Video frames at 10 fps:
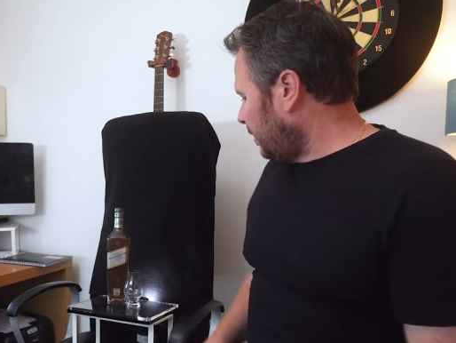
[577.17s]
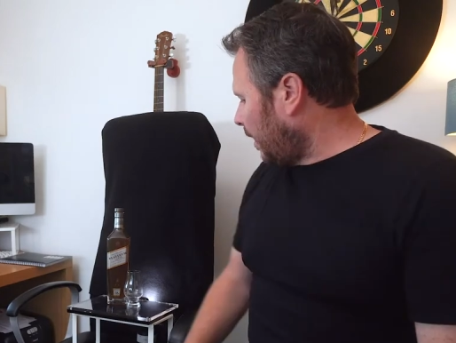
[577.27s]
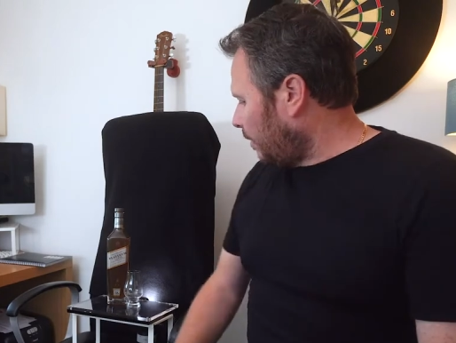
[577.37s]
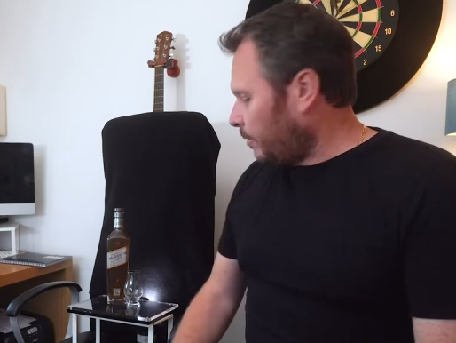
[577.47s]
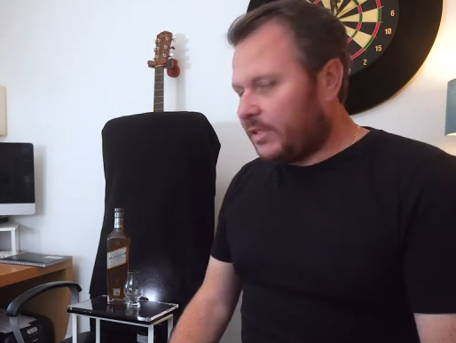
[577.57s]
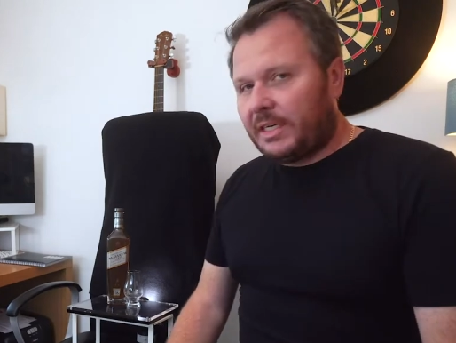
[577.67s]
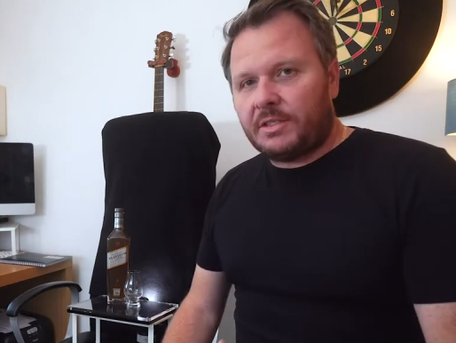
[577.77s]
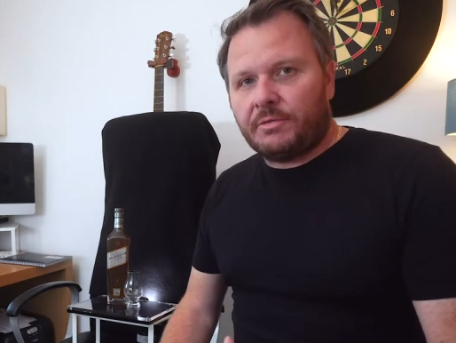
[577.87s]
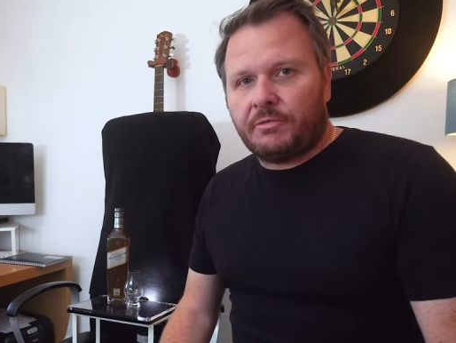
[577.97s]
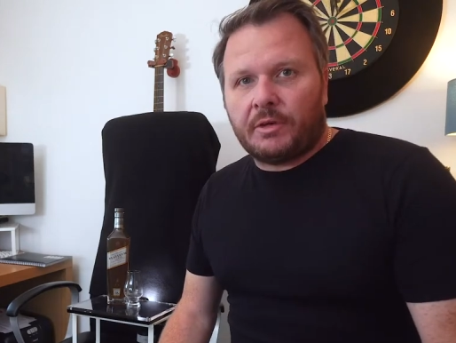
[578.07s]
Uh, we've taken
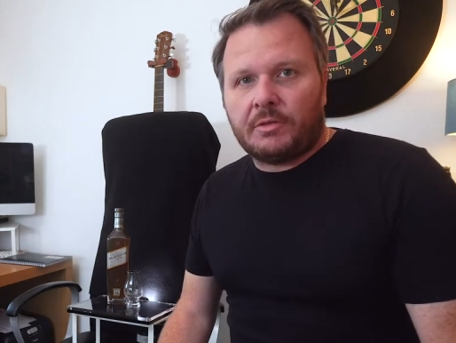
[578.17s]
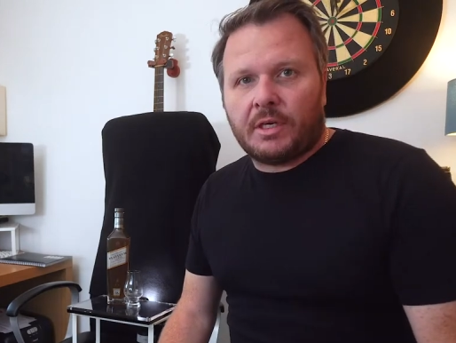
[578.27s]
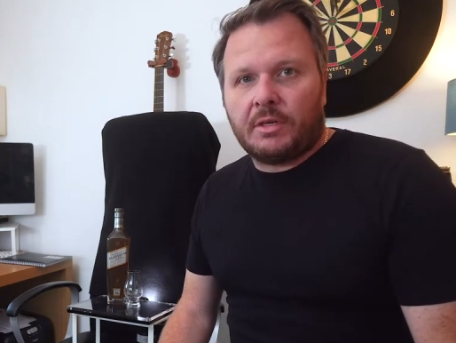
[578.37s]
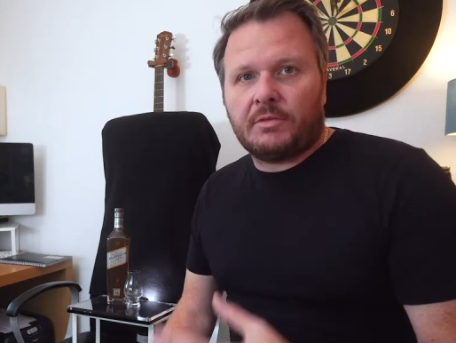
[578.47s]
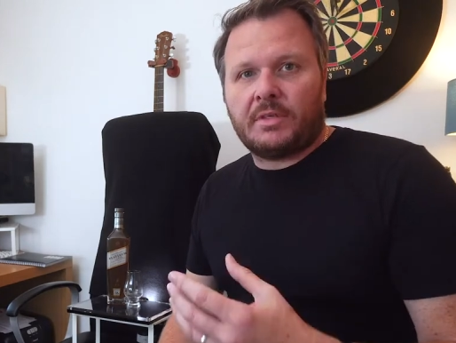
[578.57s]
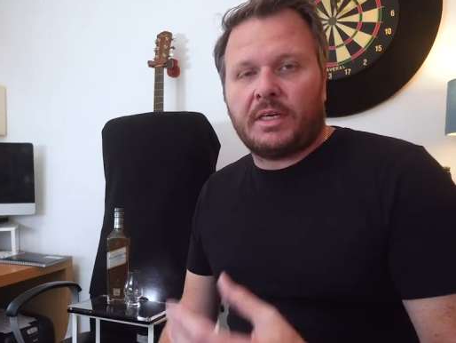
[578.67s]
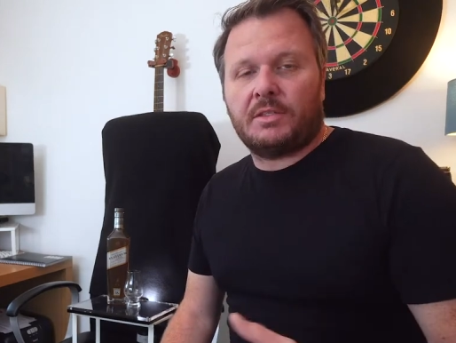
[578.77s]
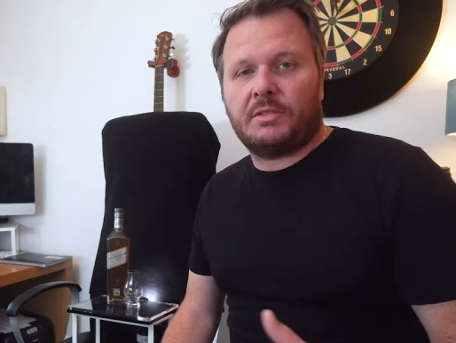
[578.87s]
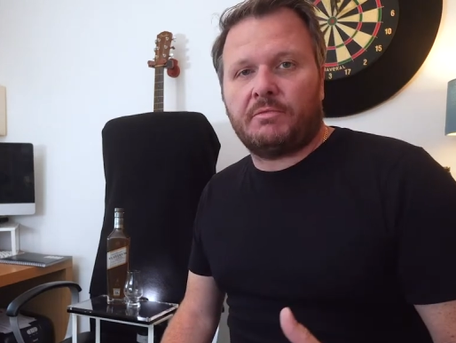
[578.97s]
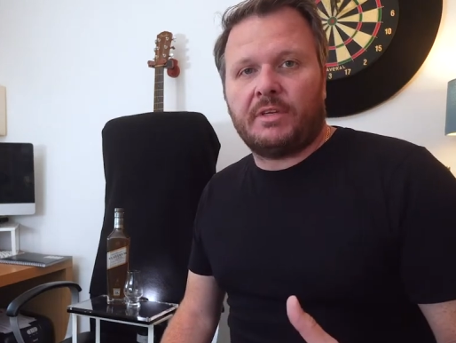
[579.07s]
some photos. I've
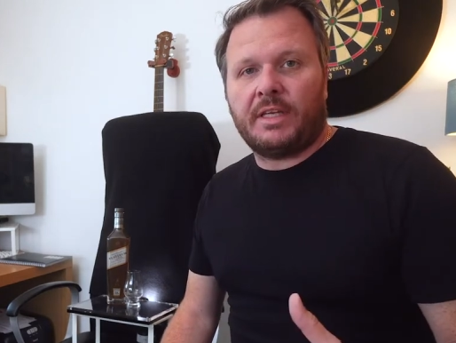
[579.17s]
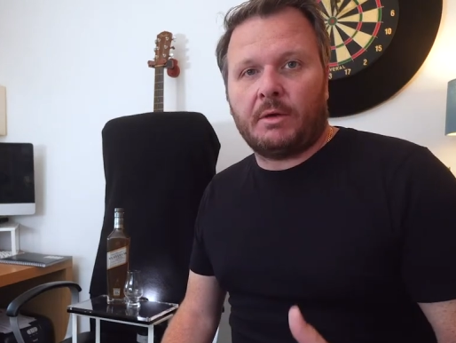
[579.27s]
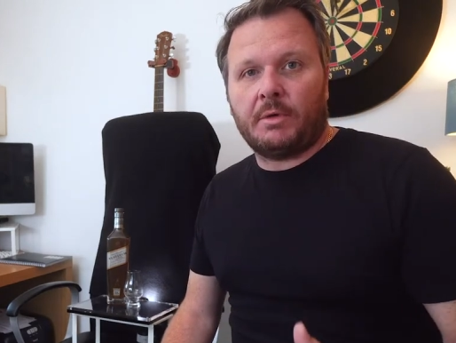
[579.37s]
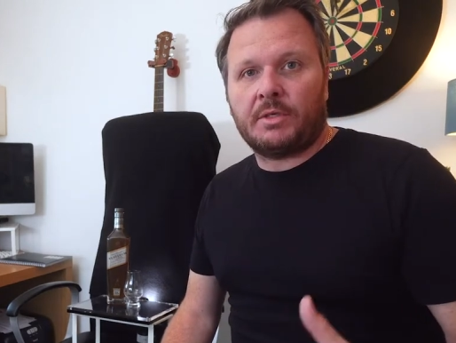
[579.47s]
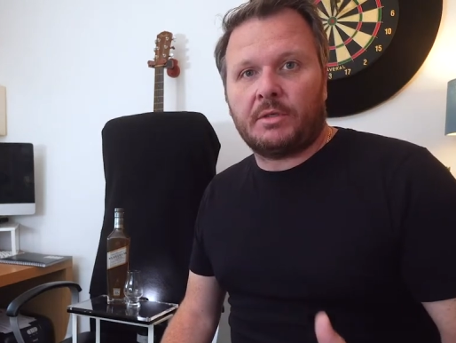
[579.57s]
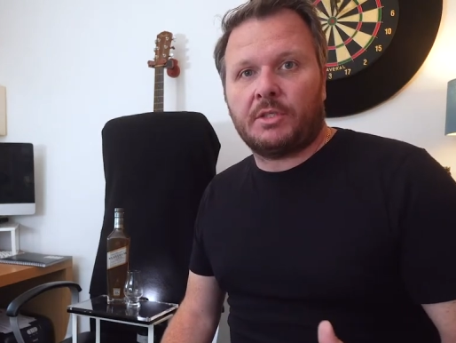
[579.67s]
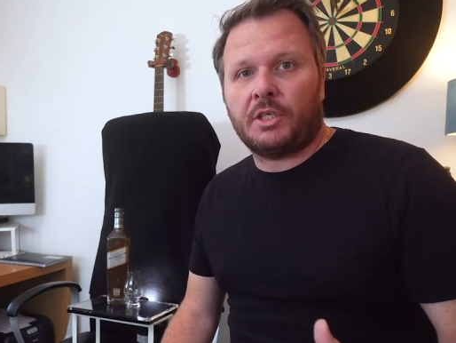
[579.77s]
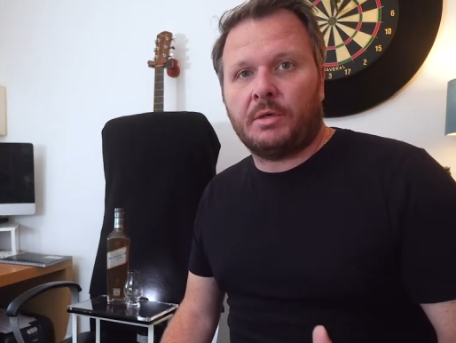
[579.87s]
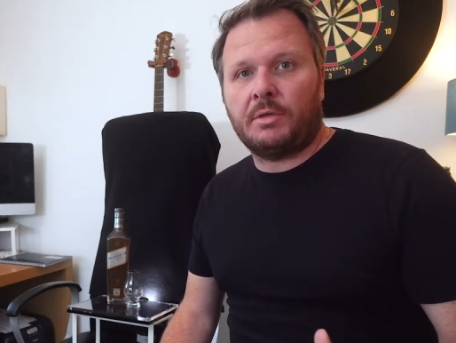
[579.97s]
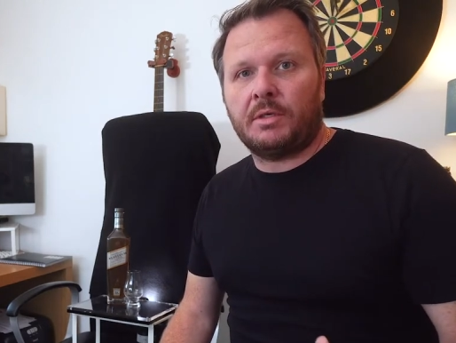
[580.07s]
taken some video, which I'm going to
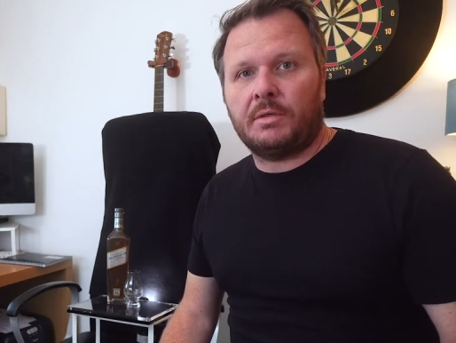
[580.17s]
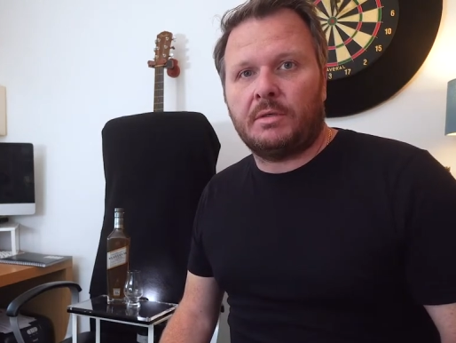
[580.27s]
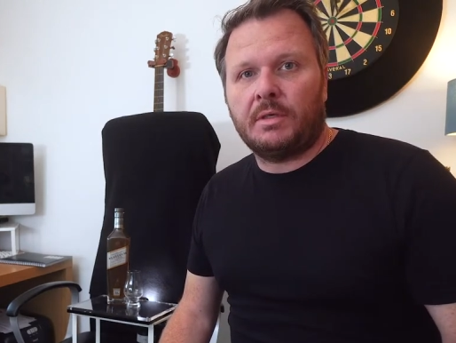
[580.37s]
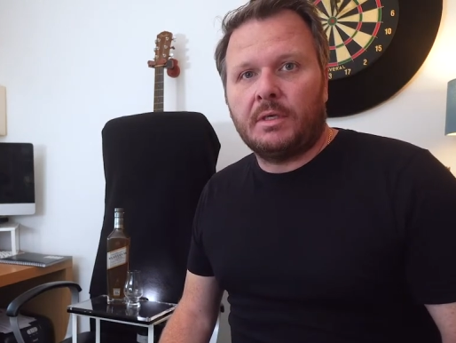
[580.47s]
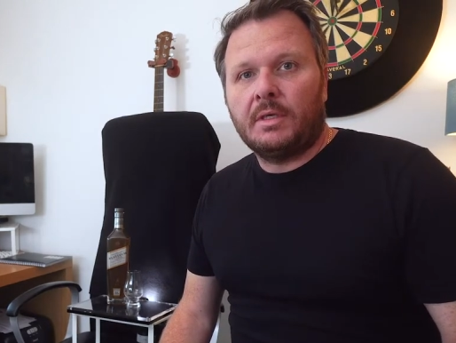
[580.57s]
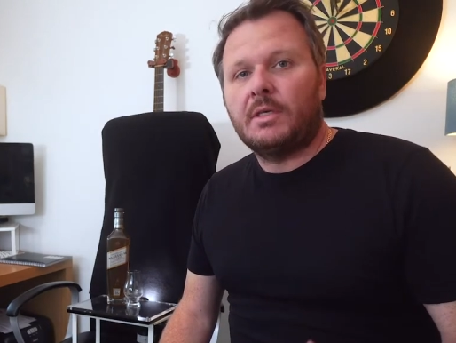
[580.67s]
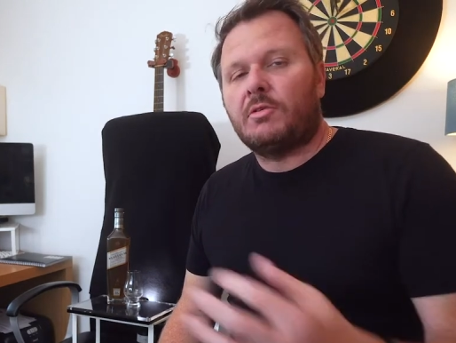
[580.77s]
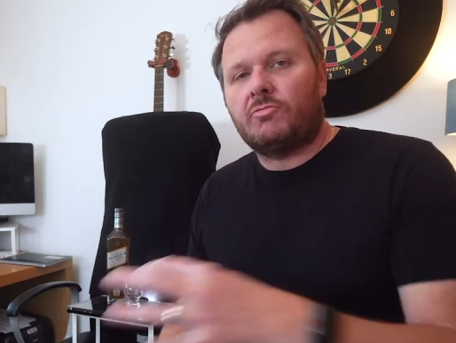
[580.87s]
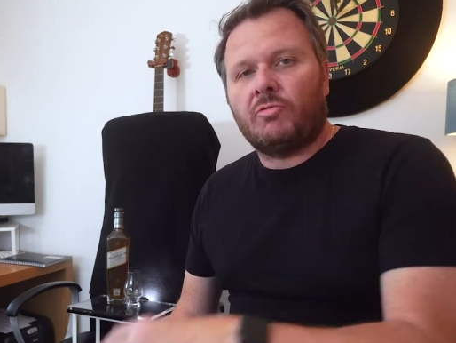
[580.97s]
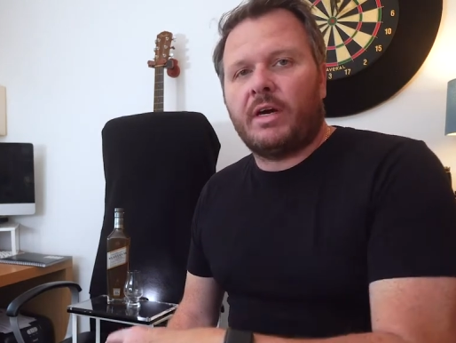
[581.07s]
show you
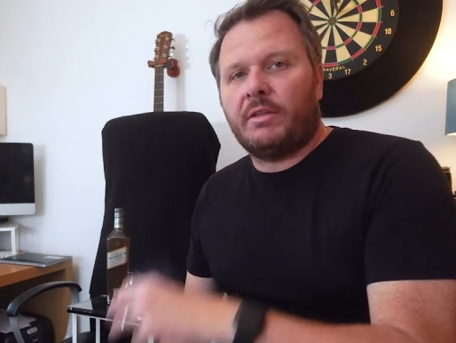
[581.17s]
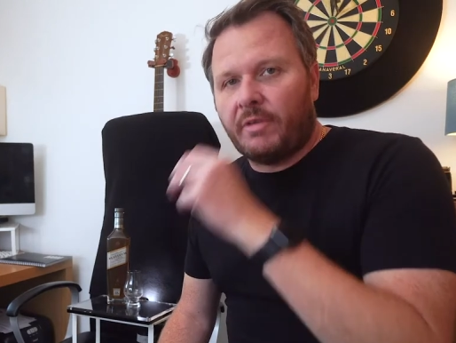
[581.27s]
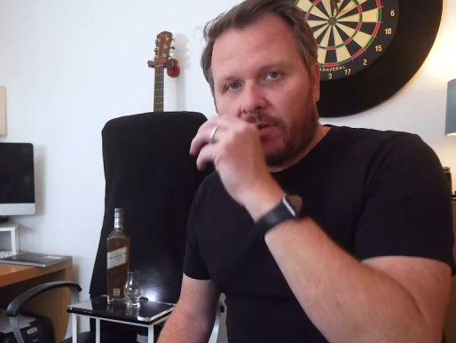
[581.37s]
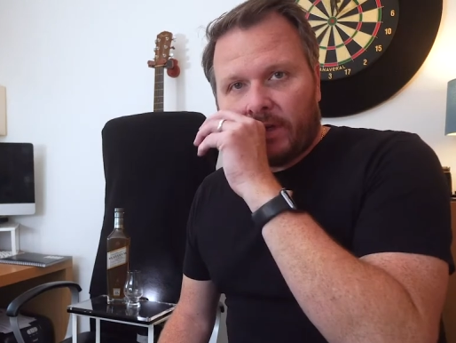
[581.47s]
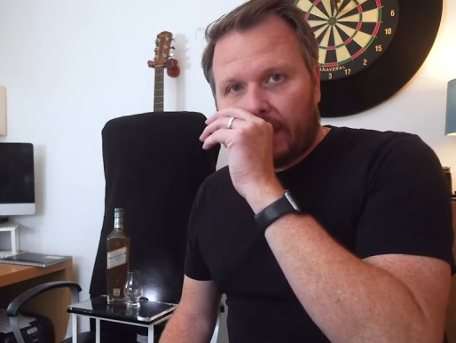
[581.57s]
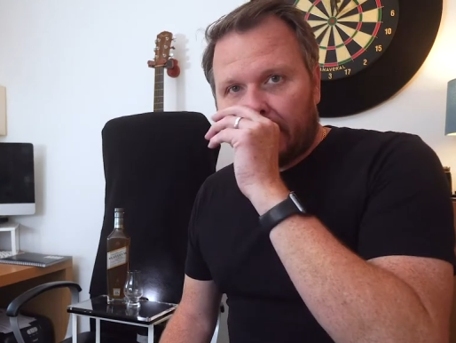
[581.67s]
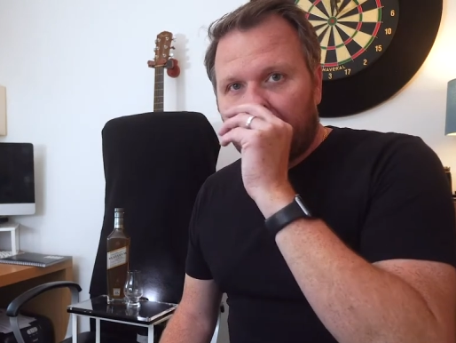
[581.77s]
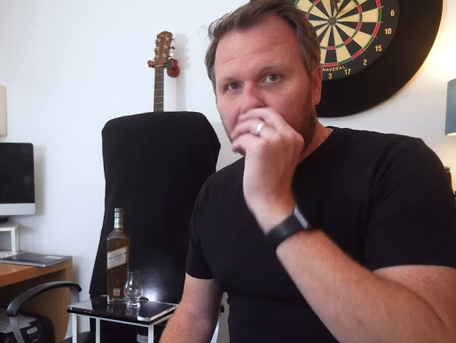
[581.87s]
right at the very end.